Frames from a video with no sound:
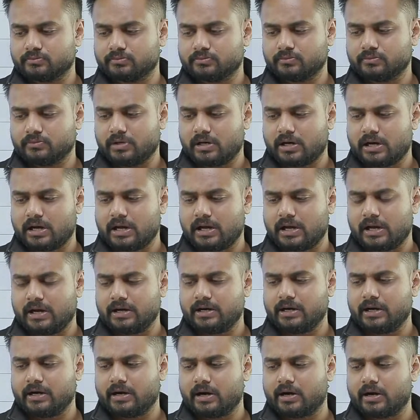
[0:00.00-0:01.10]
had
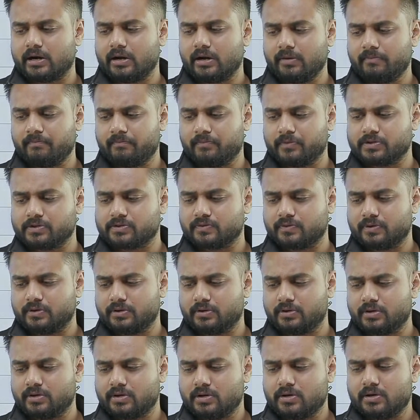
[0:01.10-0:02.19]
added now this one,
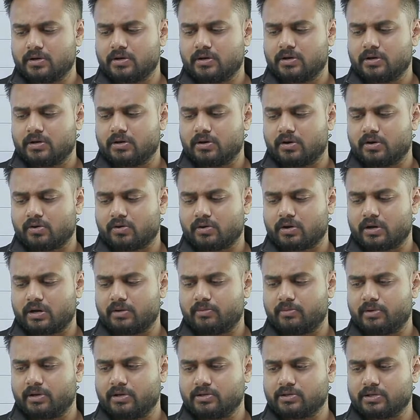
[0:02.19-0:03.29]
Docker
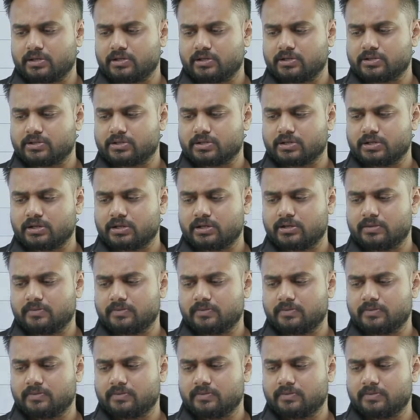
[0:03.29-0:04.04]
image registry.